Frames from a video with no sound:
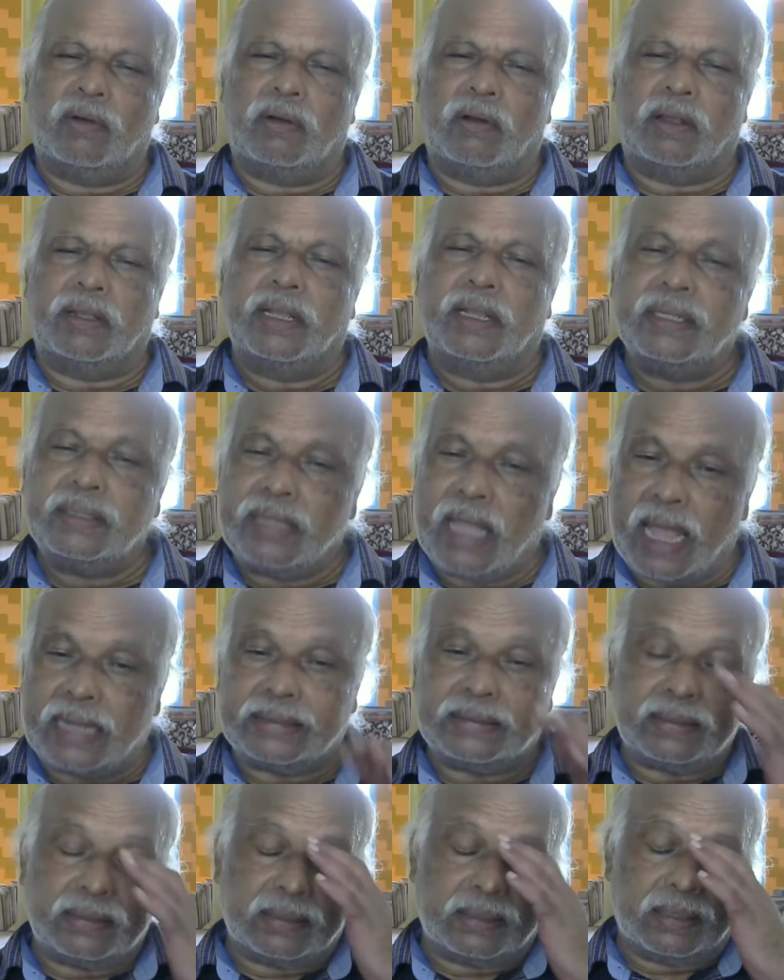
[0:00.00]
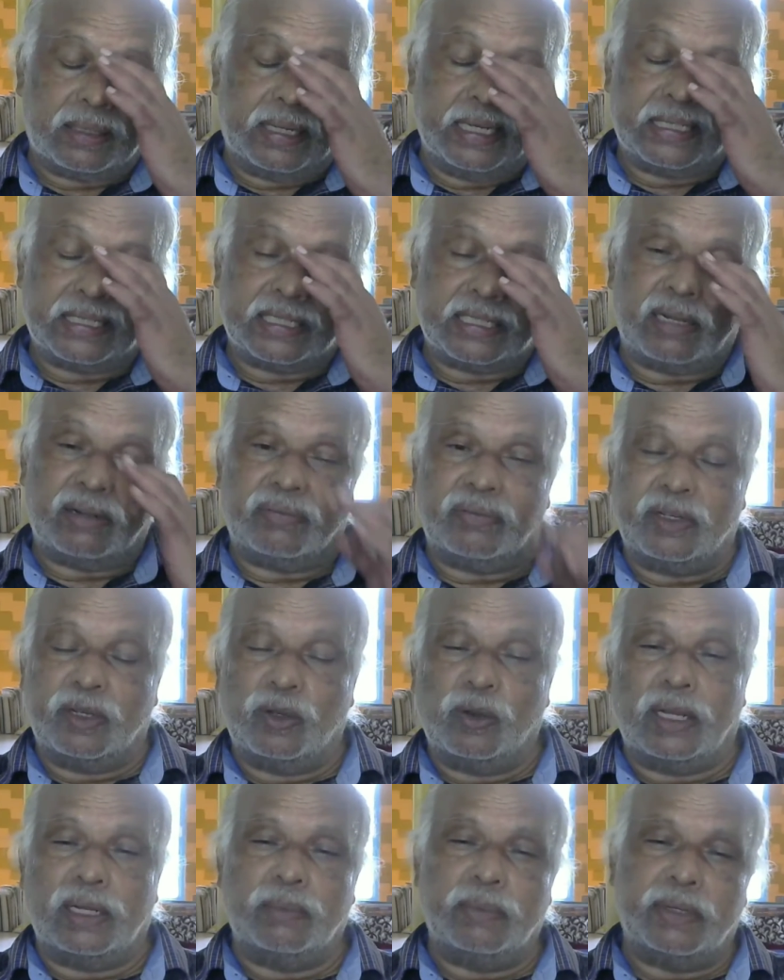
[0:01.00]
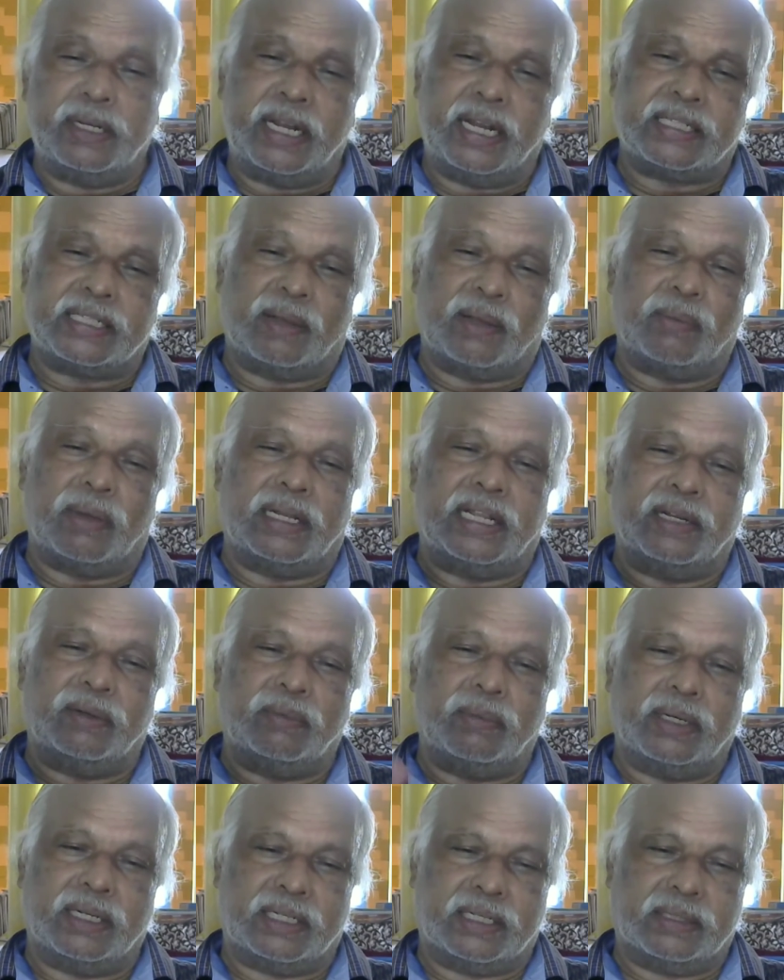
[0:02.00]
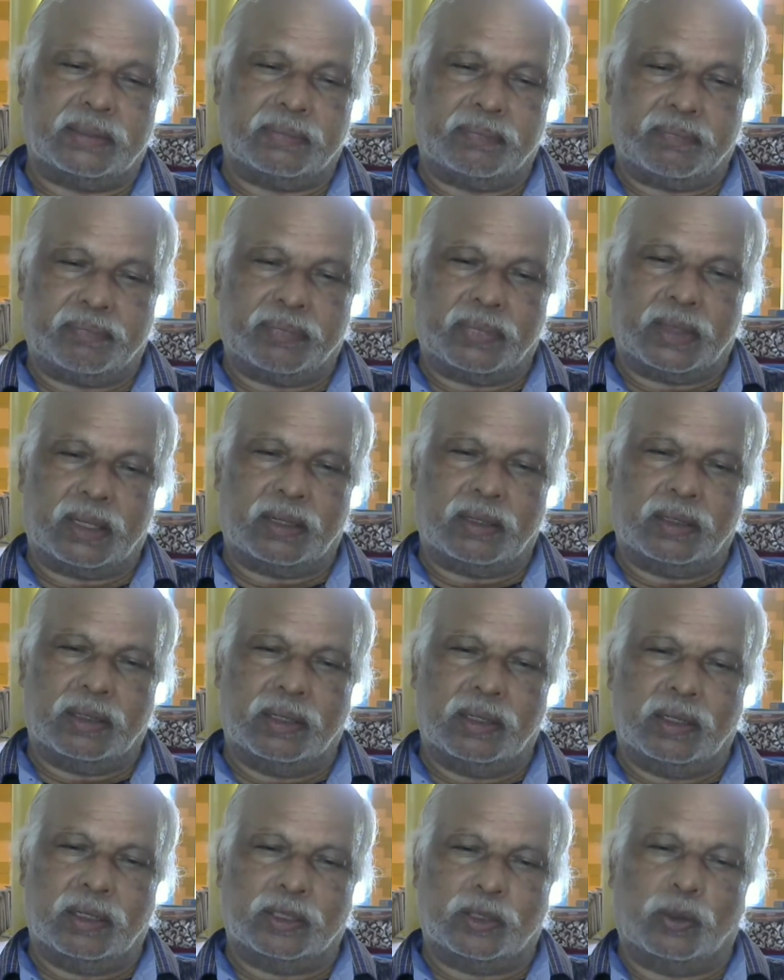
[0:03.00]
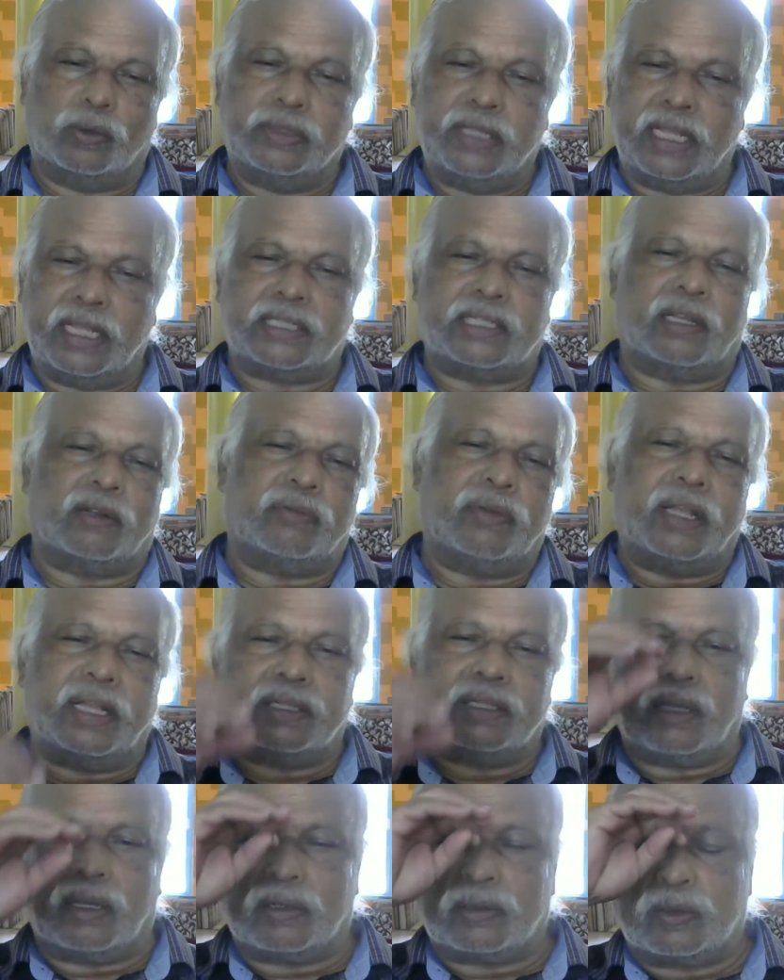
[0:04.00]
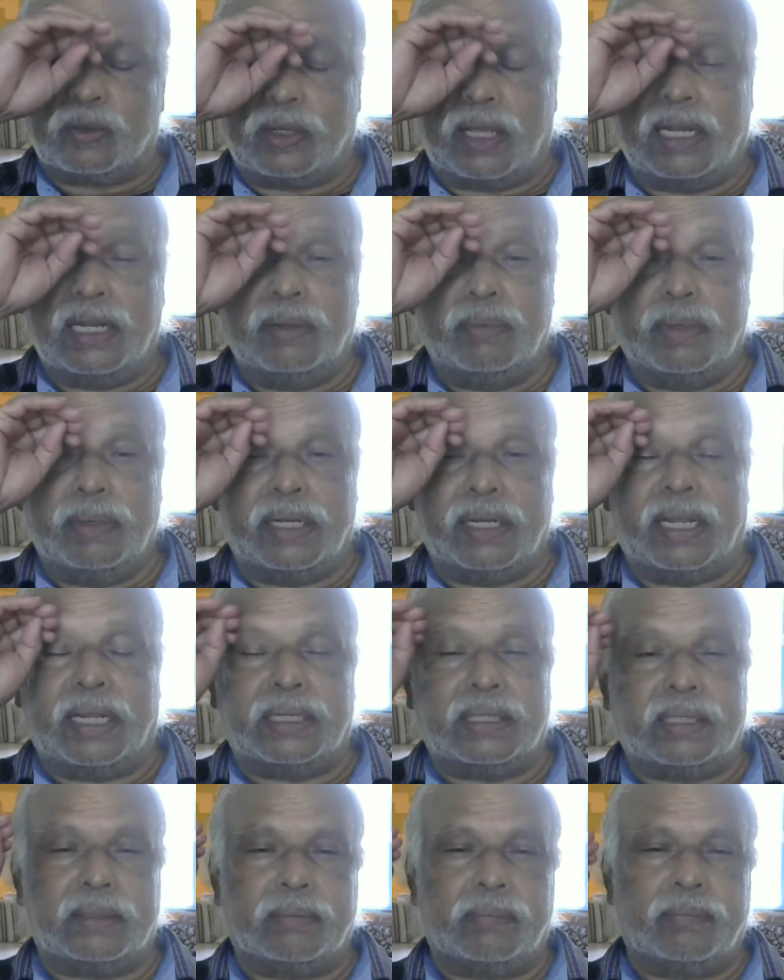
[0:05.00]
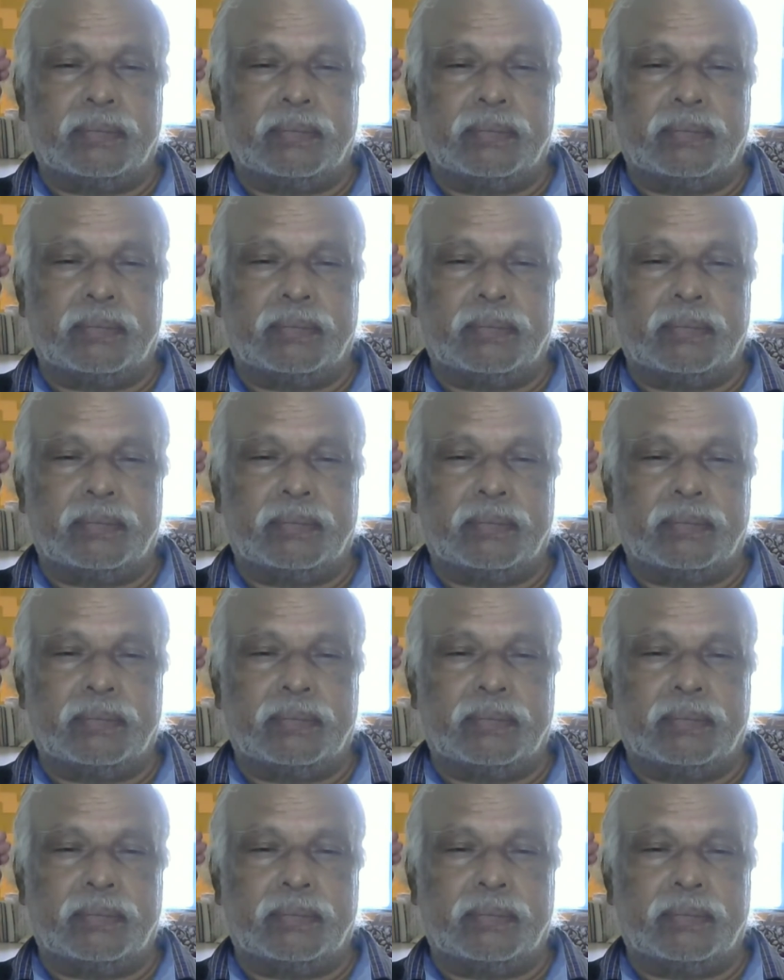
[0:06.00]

In that itself, you eliminate some alignments. So these surveys are to eliminate